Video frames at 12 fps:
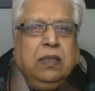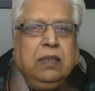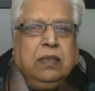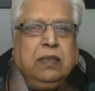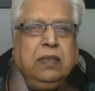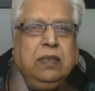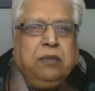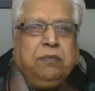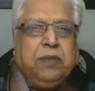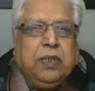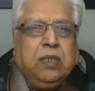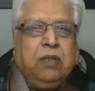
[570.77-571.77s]
Third
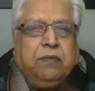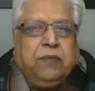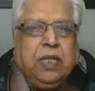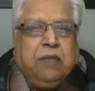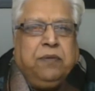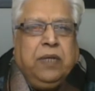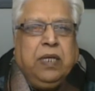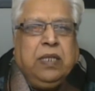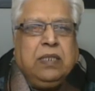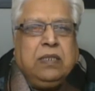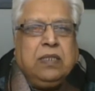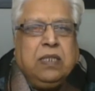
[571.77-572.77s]
week of typhoid
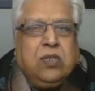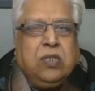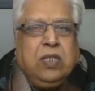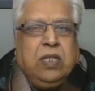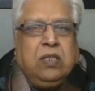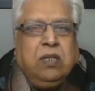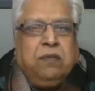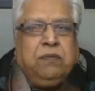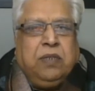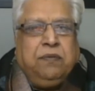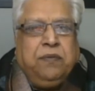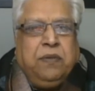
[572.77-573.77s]
is the stage of
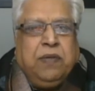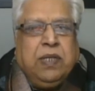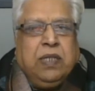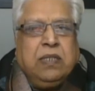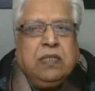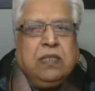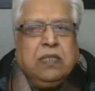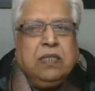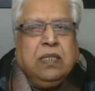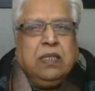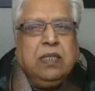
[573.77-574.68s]
defeverance,